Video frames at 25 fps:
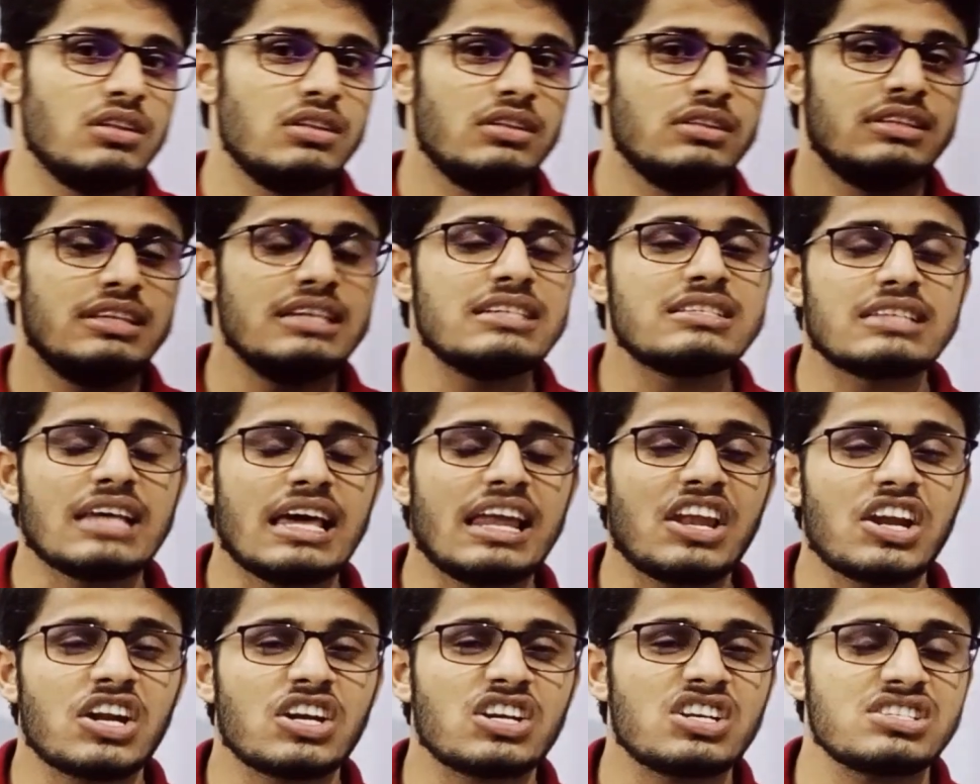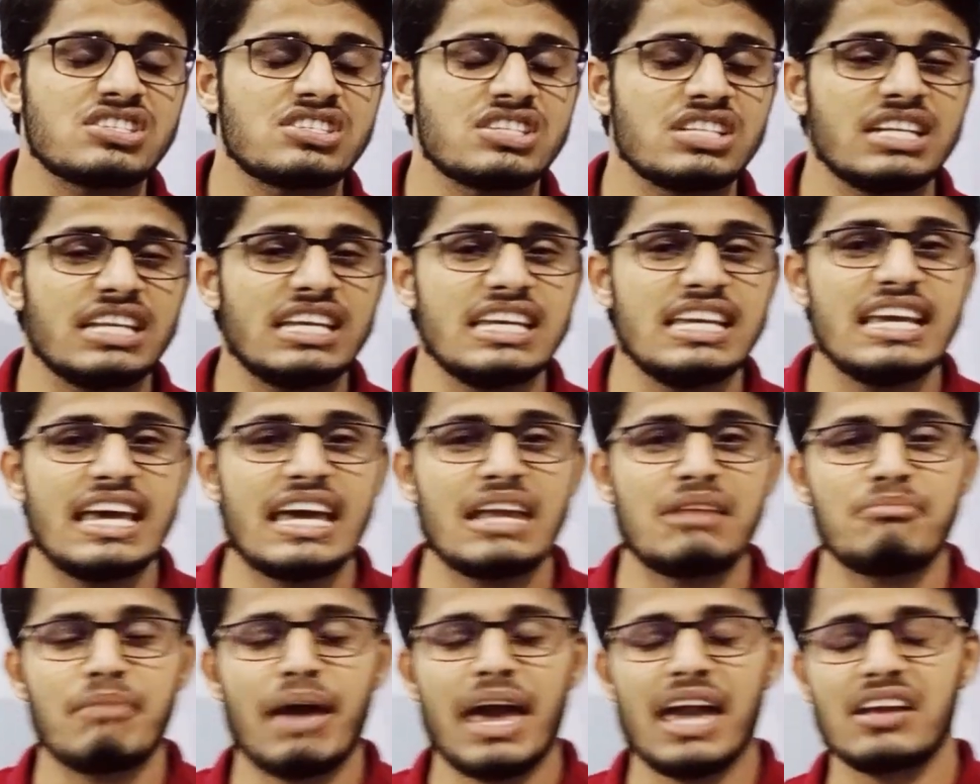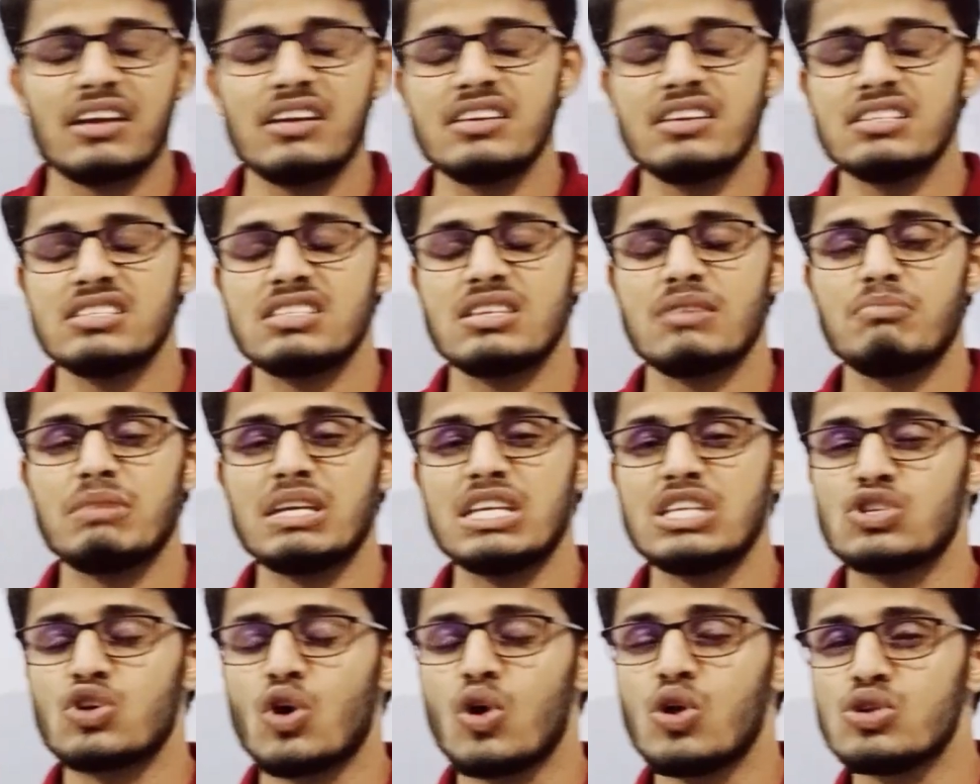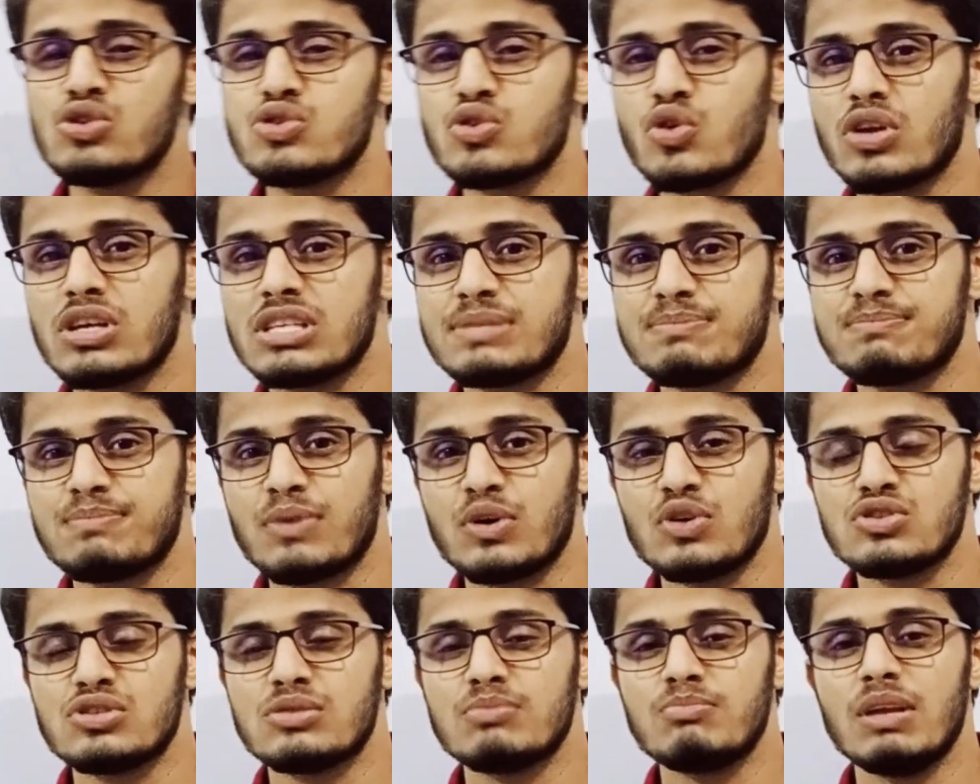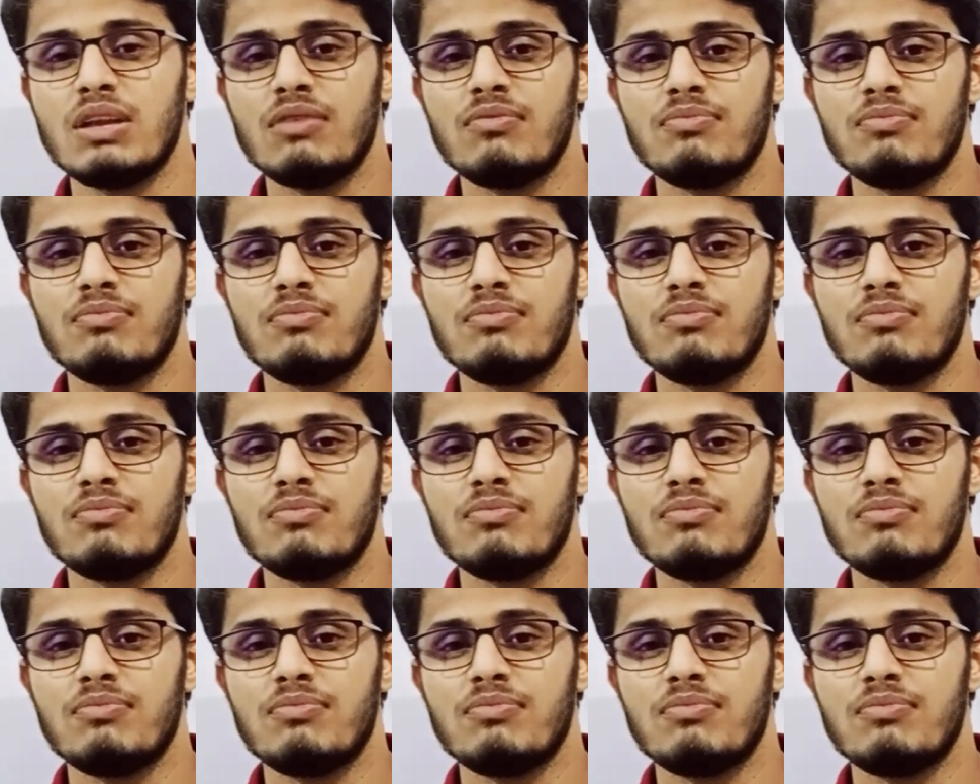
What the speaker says: this electricity and magnetism is also responsible